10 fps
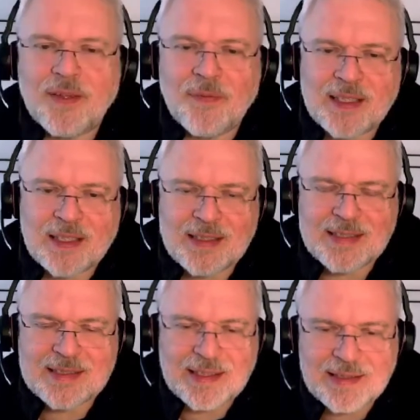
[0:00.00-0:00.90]
that the
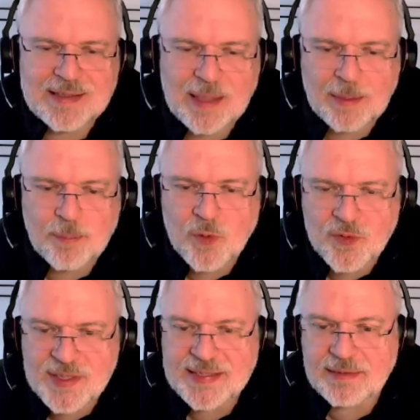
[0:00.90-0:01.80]
cancer centers are more
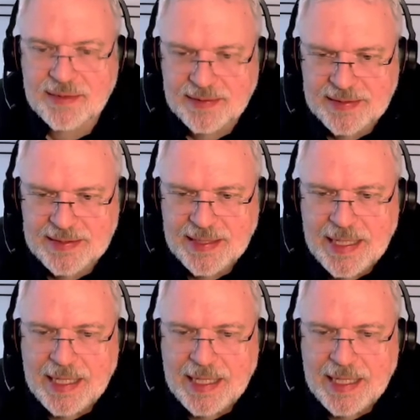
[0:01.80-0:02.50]
resilient.